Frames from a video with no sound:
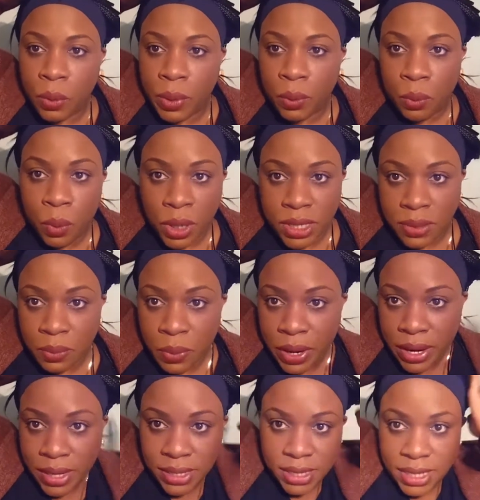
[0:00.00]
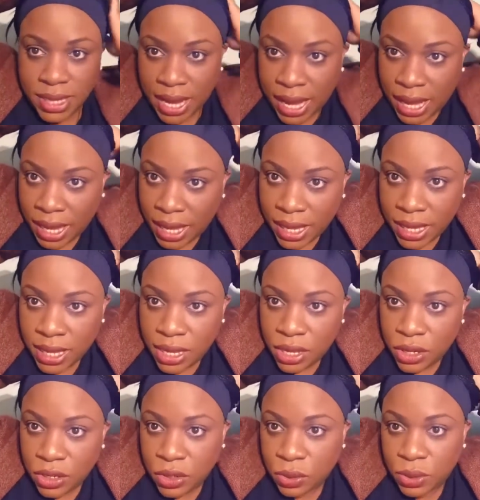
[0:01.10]
with what I'm wearing today,
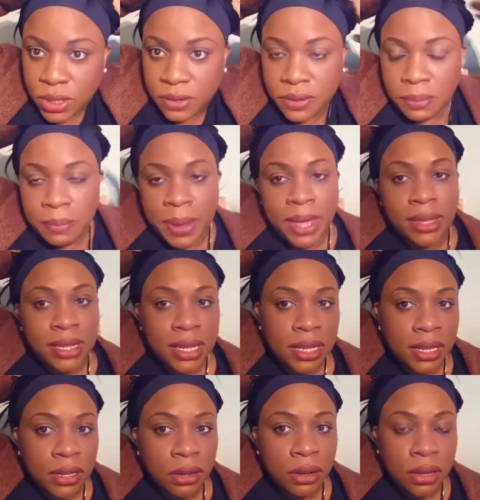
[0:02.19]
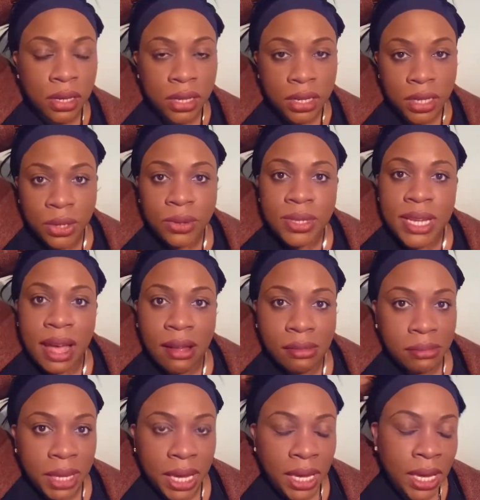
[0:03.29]
sort of the better look. You
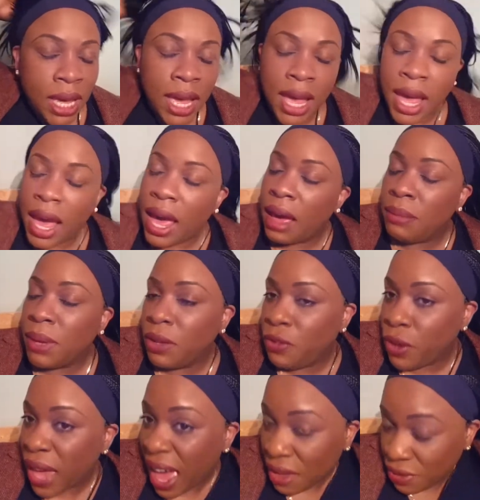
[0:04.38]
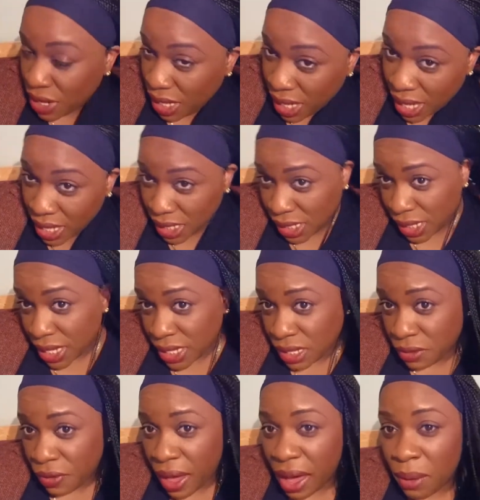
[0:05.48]
tell me. If you have any
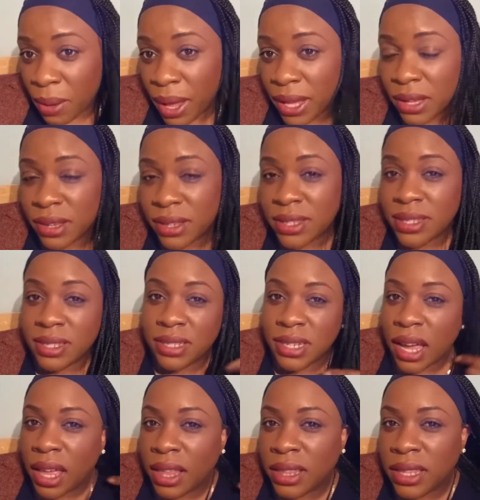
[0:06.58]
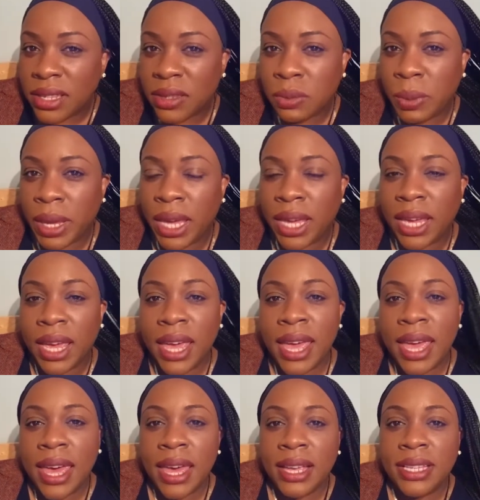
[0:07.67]
ideas of how I could style this wig,
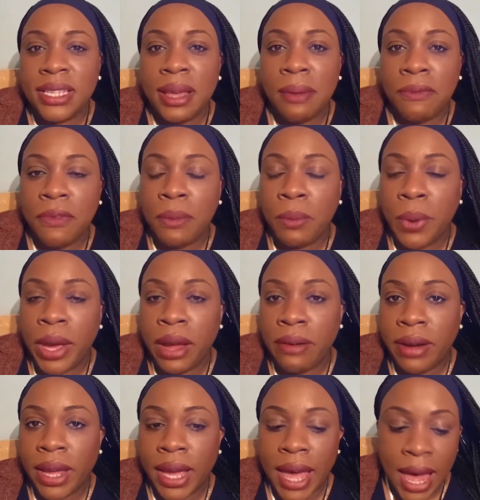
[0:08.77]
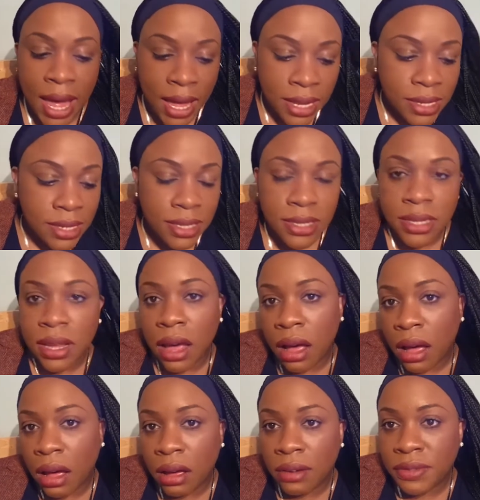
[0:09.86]
except from wearing hats,
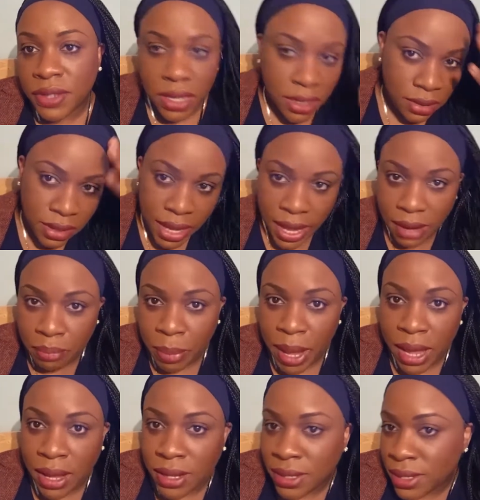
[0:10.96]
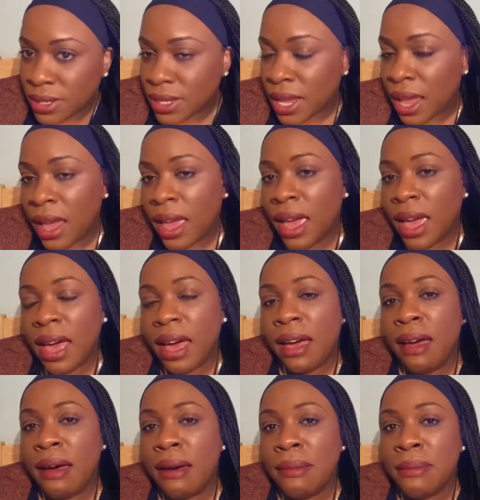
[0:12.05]
scarves, and headbands,
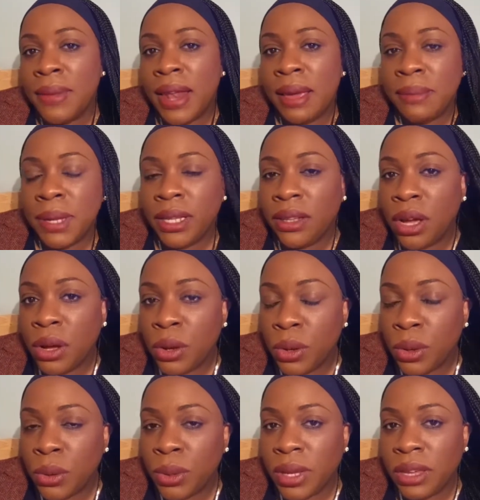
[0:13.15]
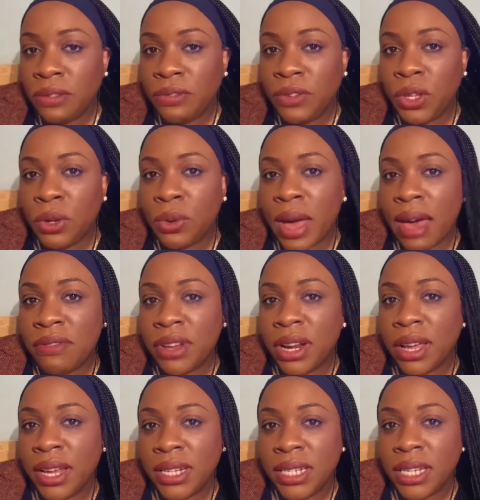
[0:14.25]
let me know. If you have an
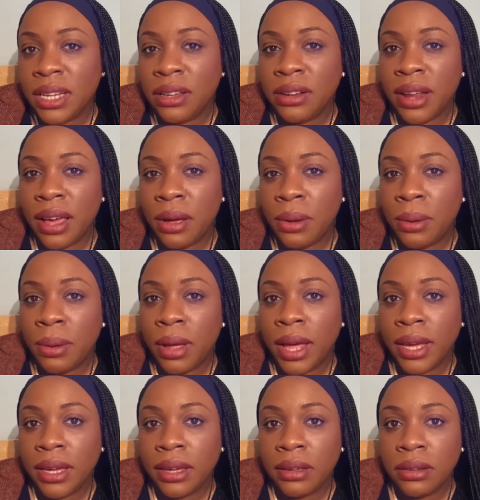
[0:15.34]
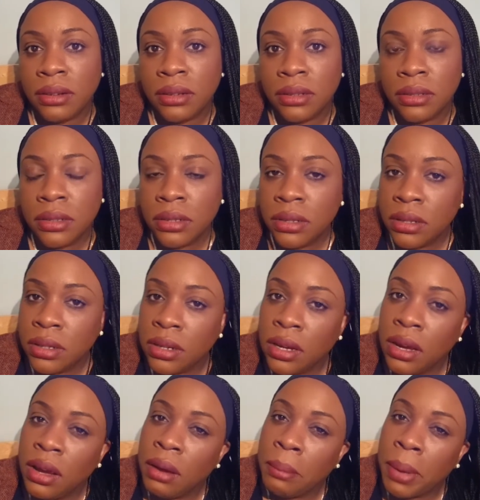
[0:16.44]
idea on how I could
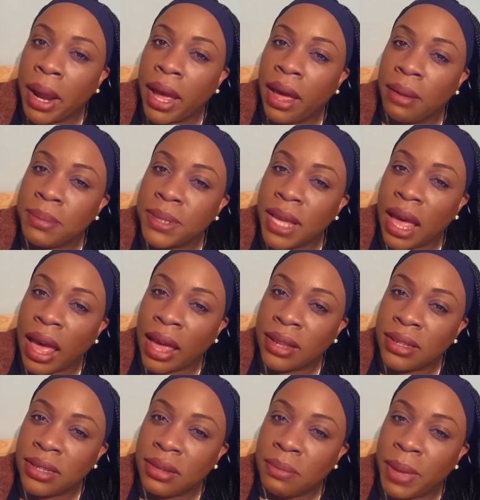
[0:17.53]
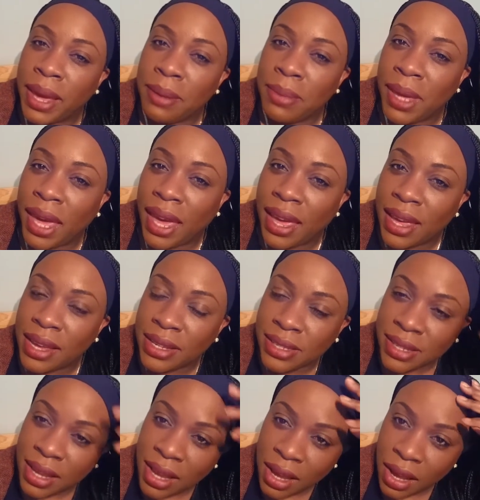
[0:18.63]
perhaps add some baby hairs,
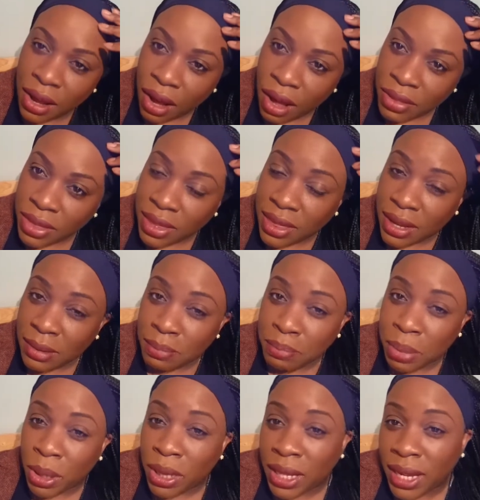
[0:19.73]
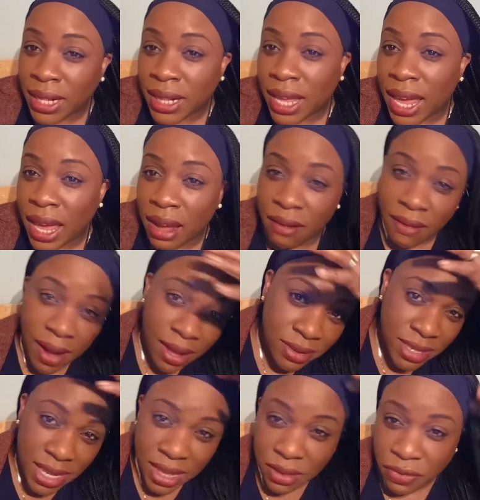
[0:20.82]
other than pulling the hair
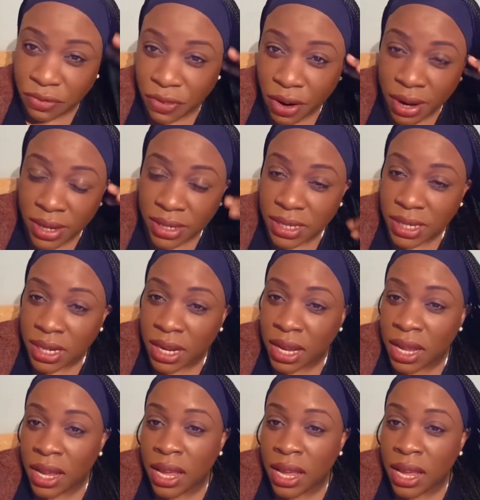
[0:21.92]
out at the front,